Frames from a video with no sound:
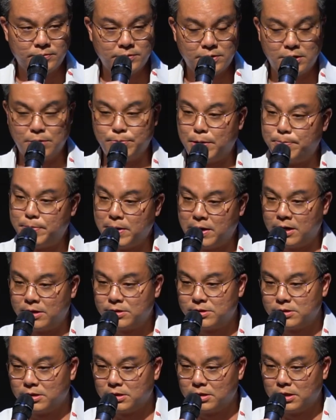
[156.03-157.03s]
And my
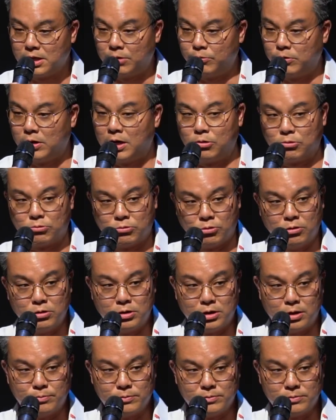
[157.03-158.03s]
pants, I will outgrow
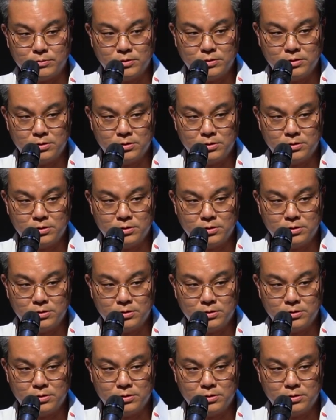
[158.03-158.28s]
them,